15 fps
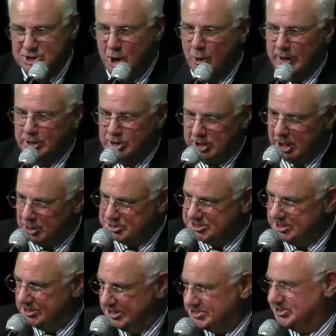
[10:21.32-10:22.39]
So in
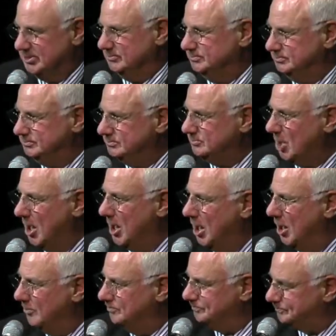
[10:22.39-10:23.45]
closing, listen,
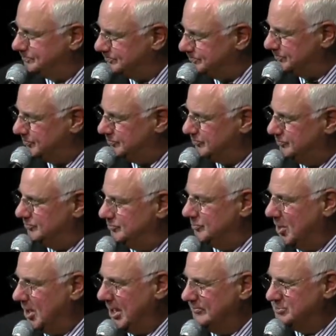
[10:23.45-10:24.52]

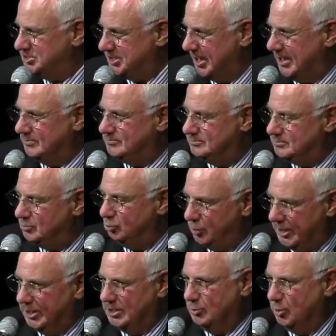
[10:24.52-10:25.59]
I've said
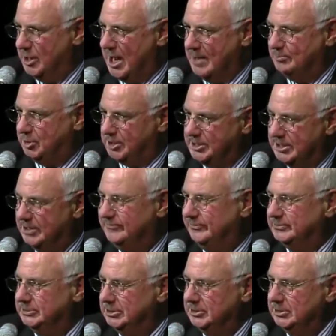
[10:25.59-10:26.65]
really what I
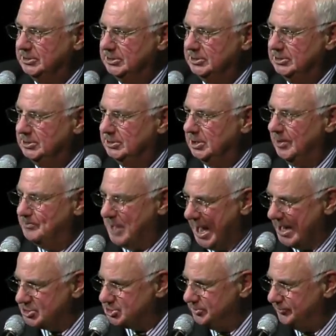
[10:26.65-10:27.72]
believe: a
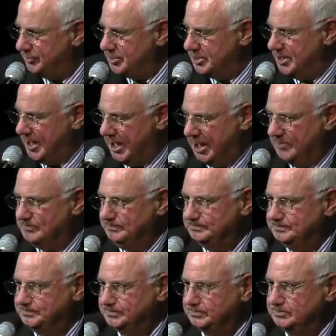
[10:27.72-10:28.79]
passion for the
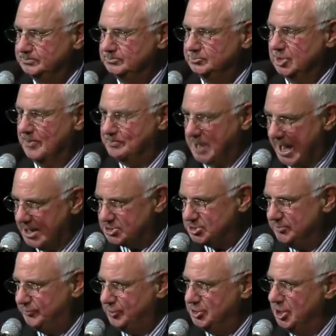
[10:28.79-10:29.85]
game, a
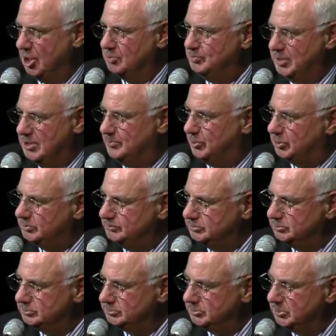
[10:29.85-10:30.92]
passion for young
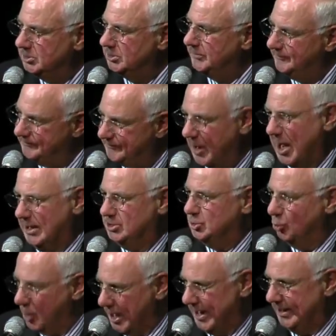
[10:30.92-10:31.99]
people,
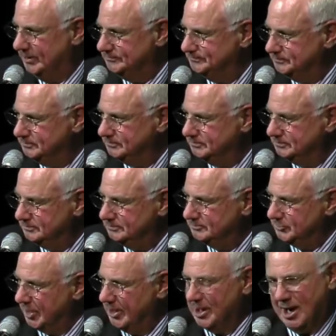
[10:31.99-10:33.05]
find a way.
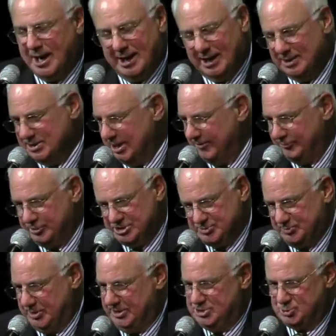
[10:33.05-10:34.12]
And I end every
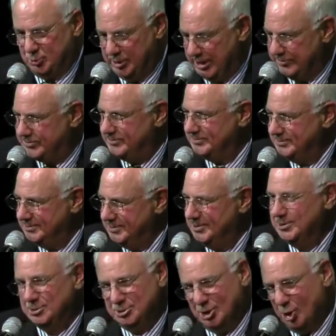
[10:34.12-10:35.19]
speech with,
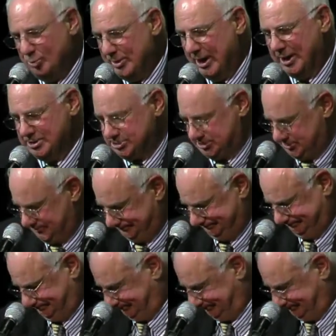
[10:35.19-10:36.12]
go Bears.